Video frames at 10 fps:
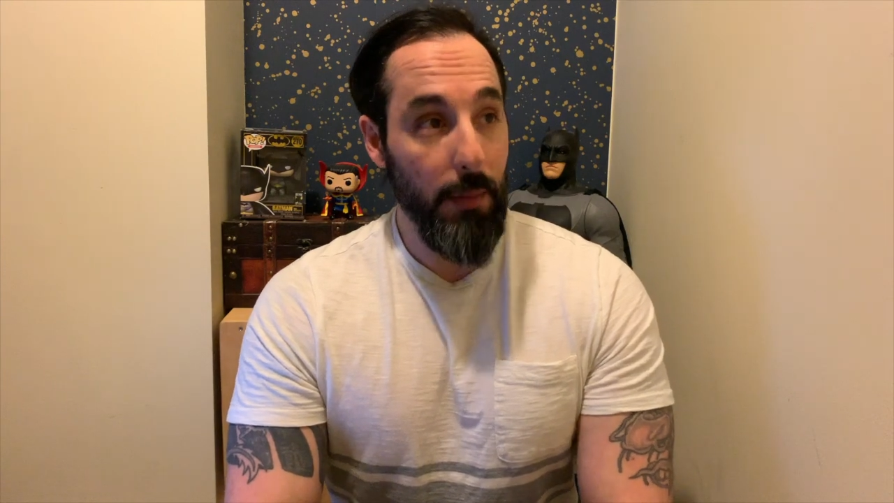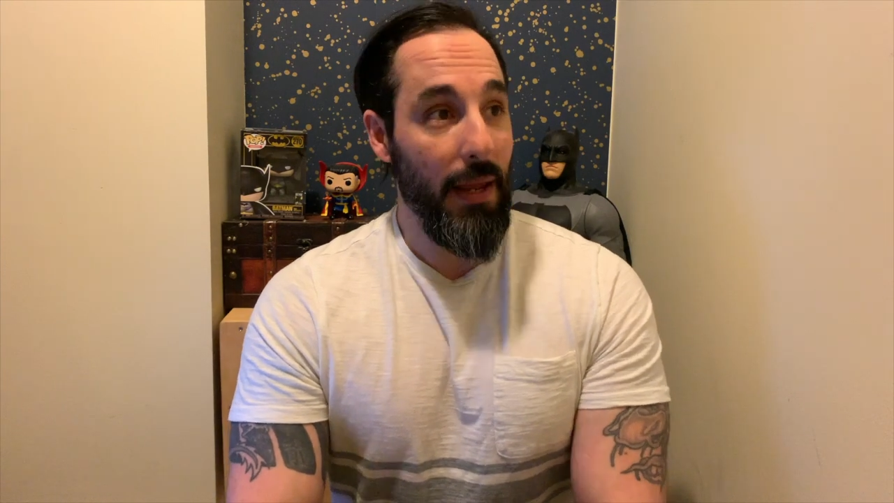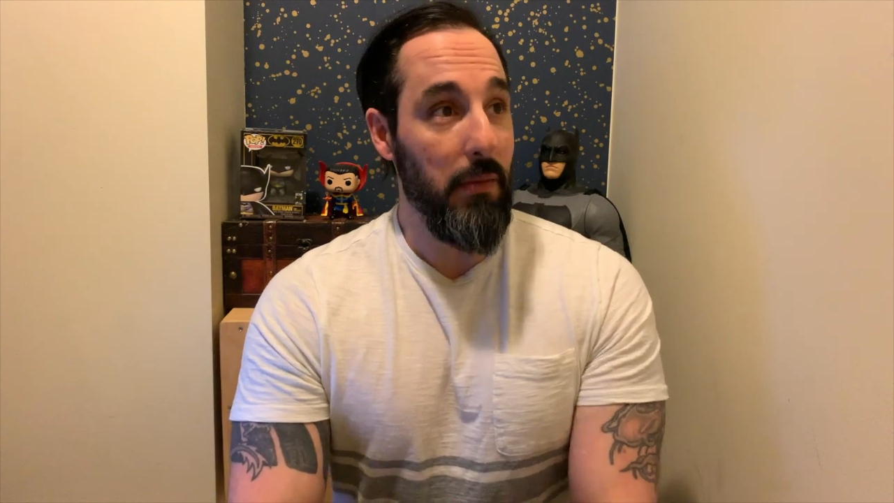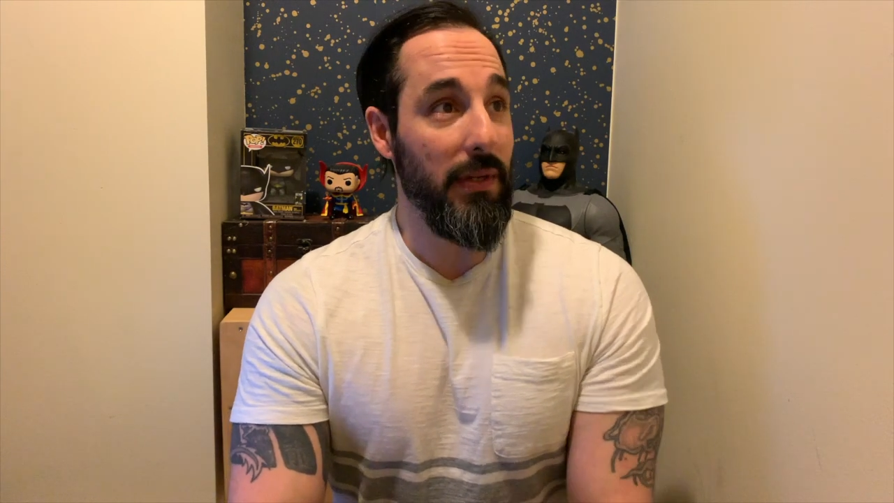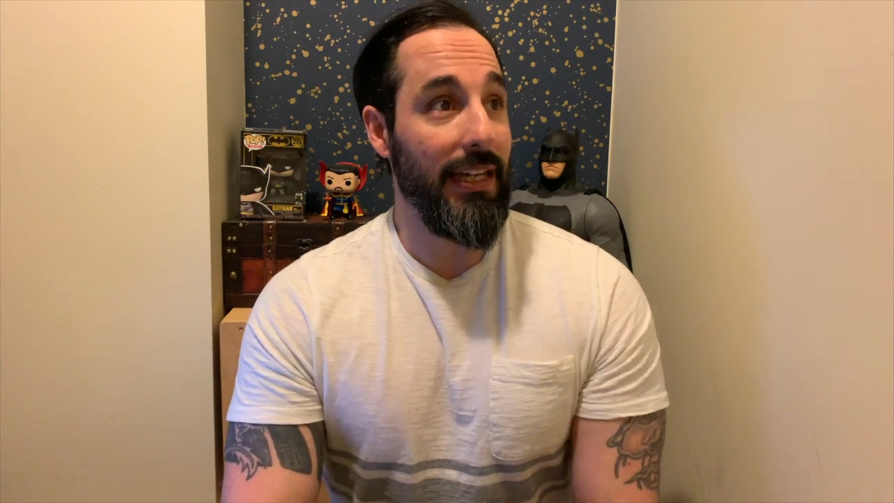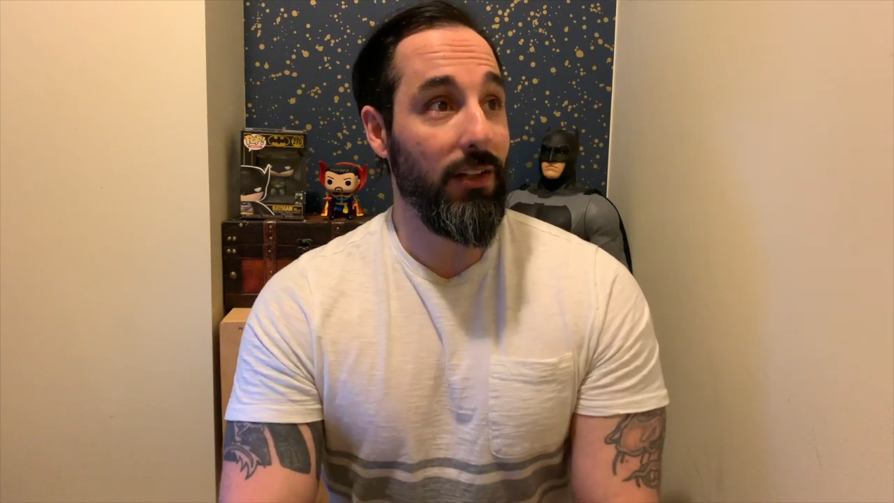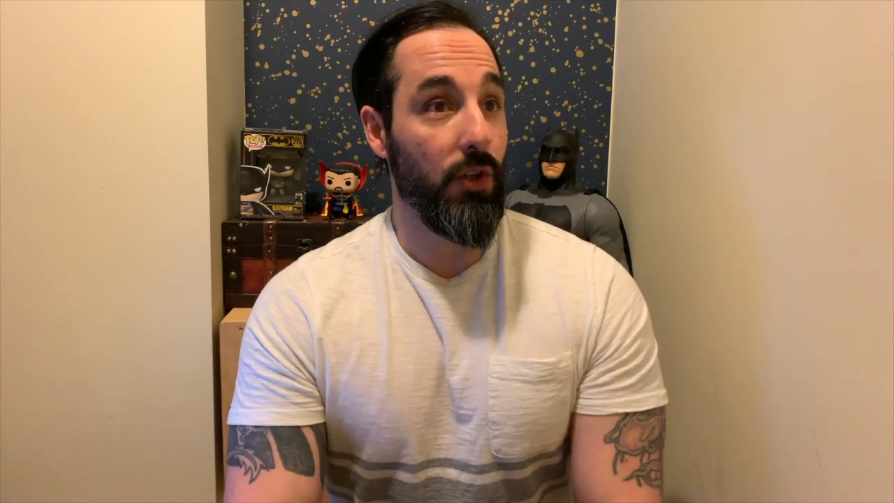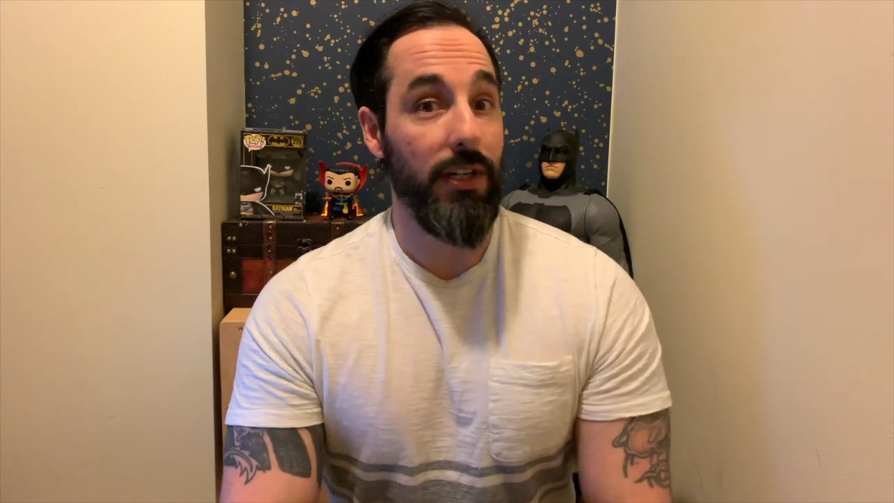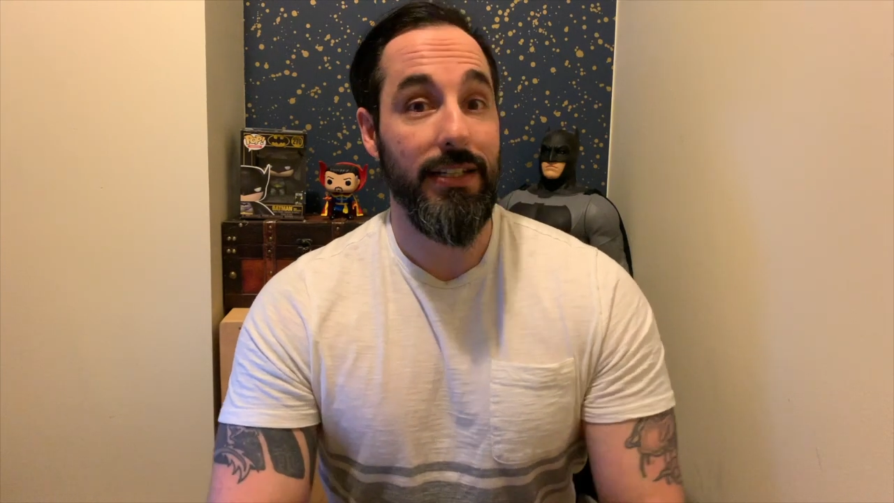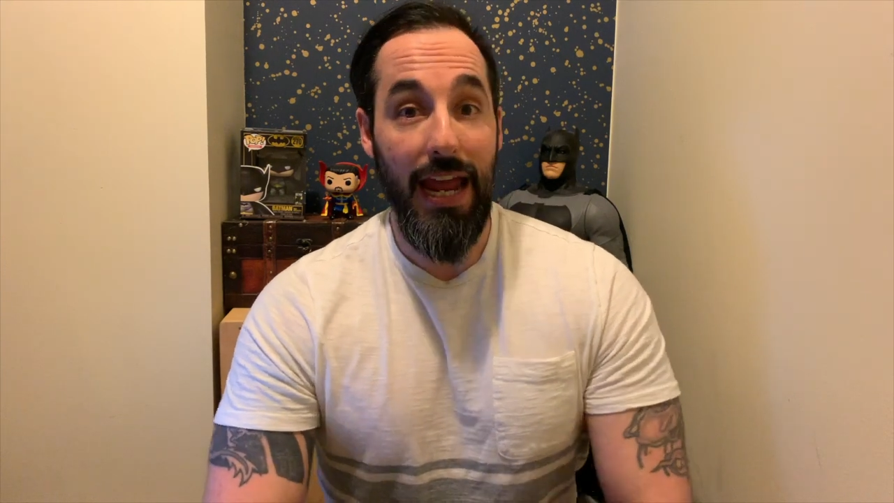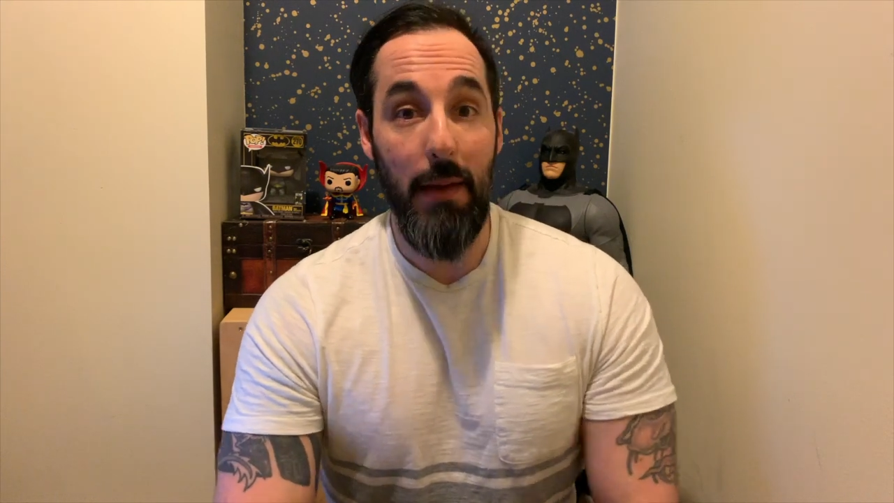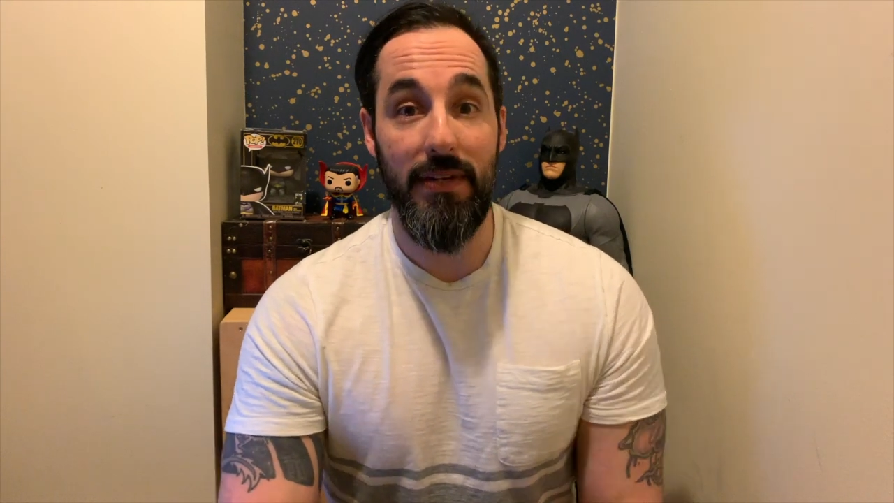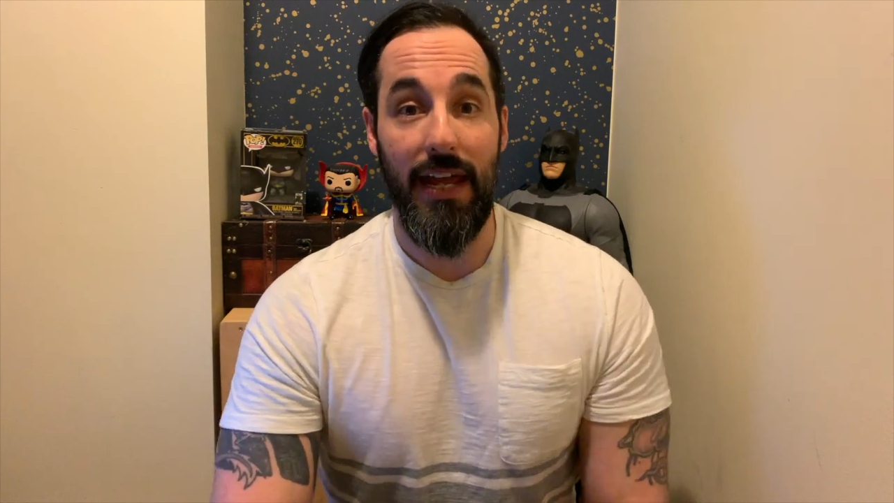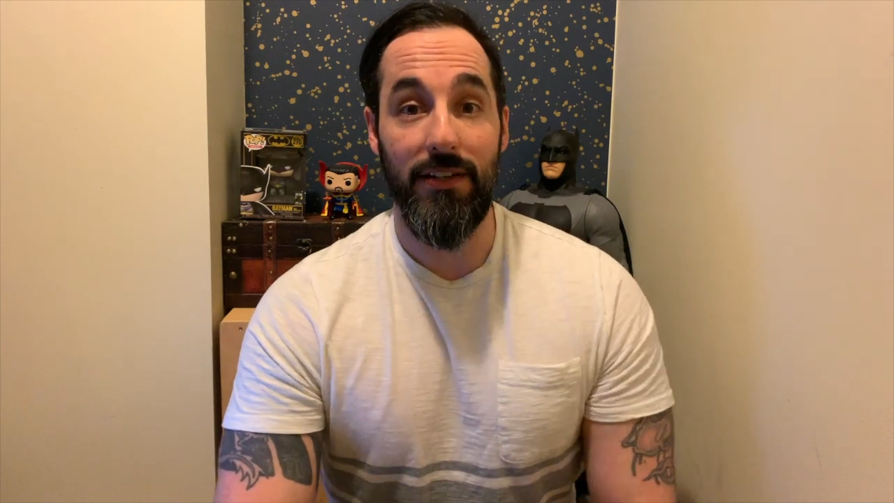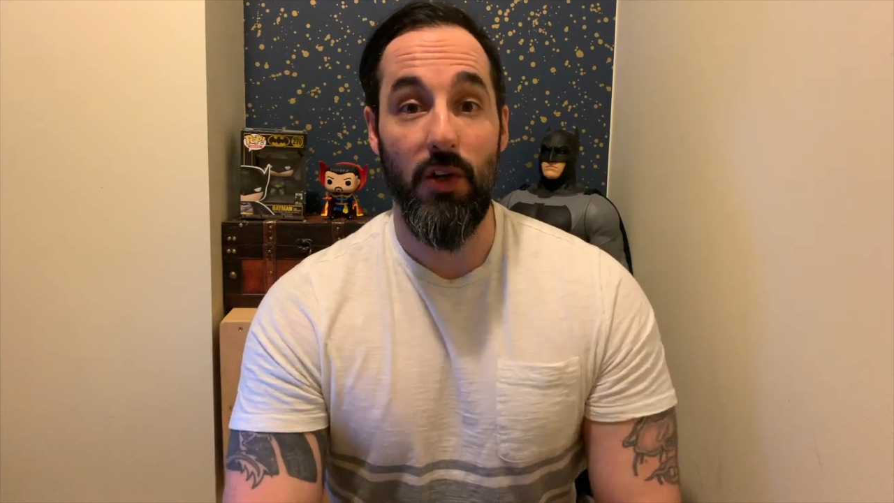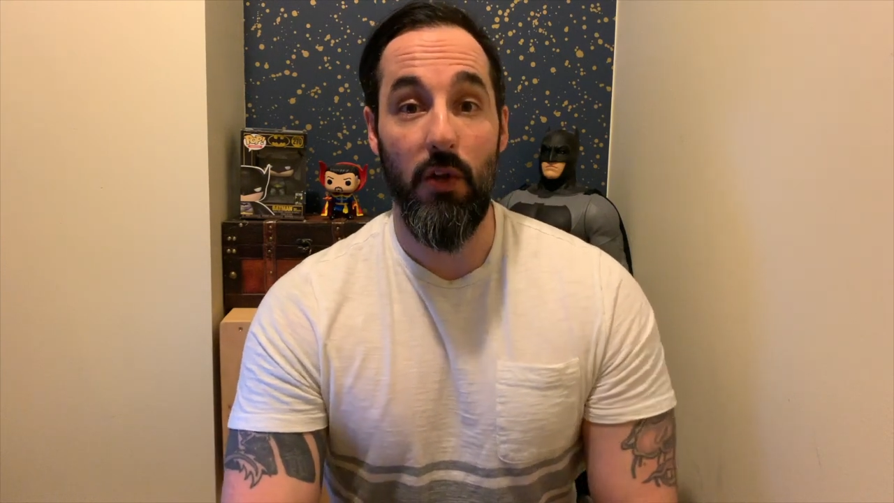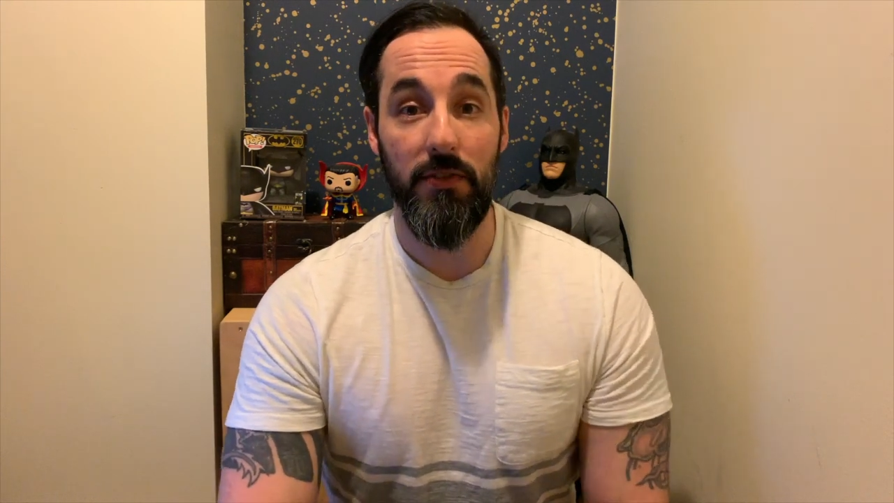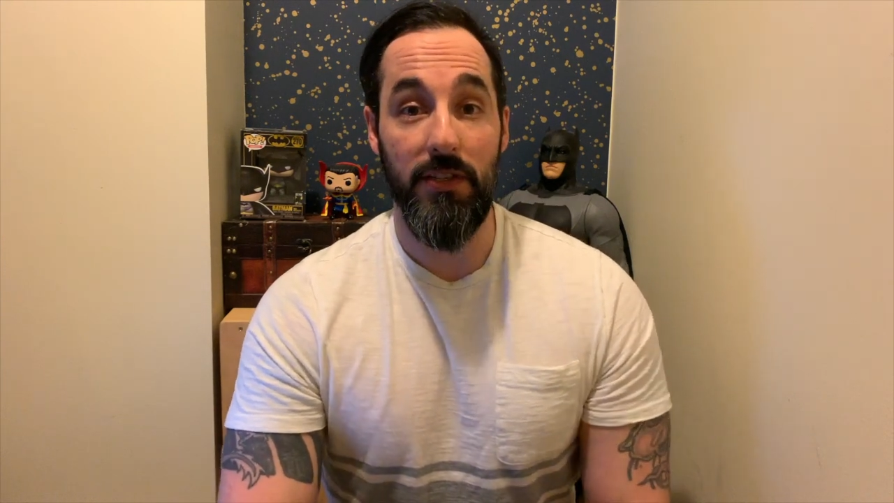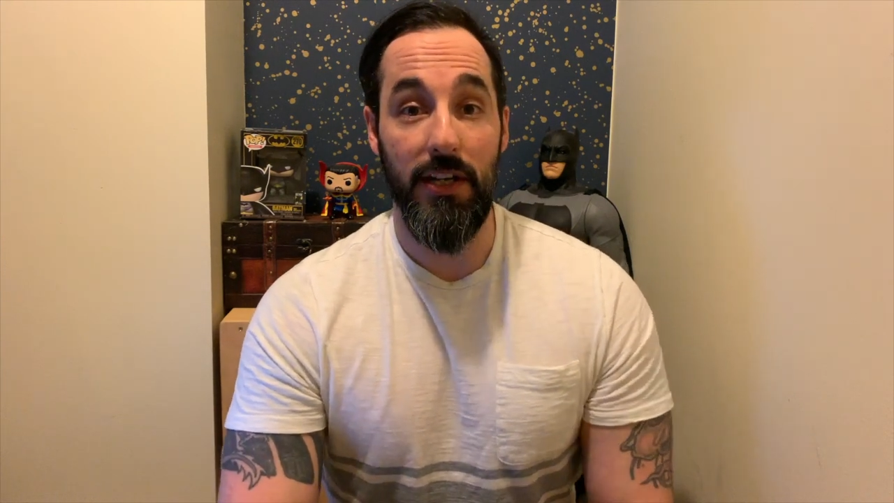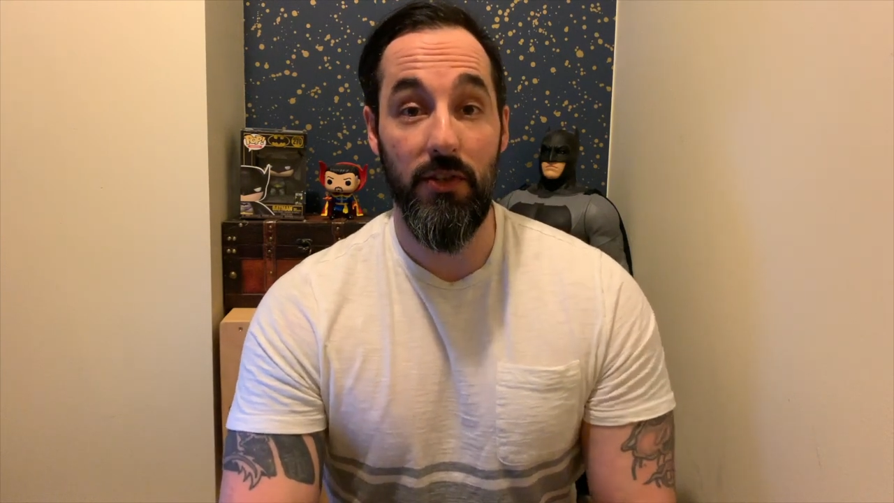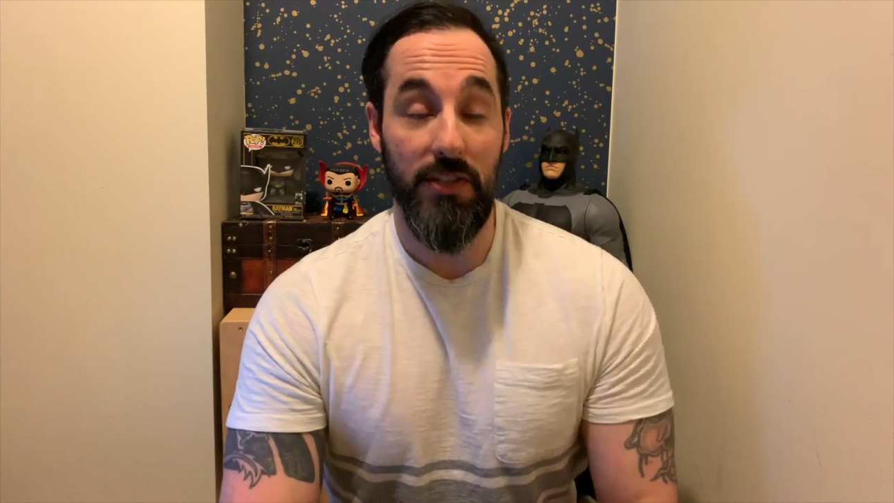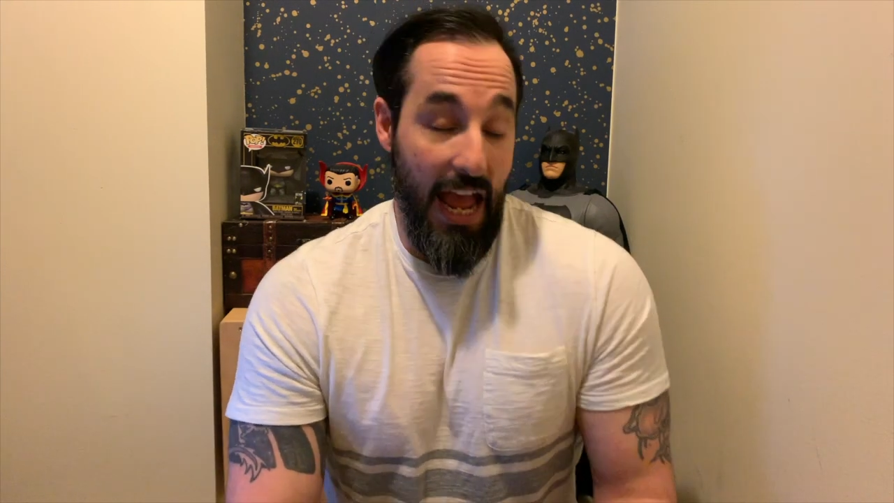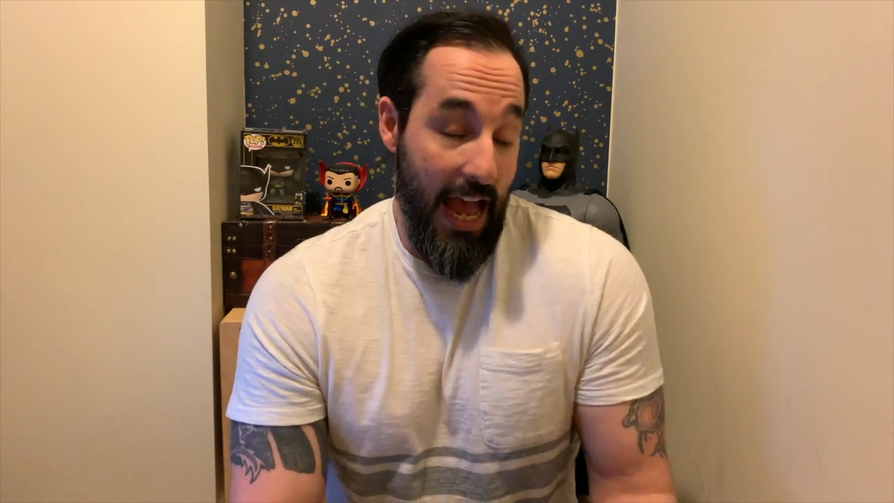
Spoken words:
Maybe he learned to tap dance all these years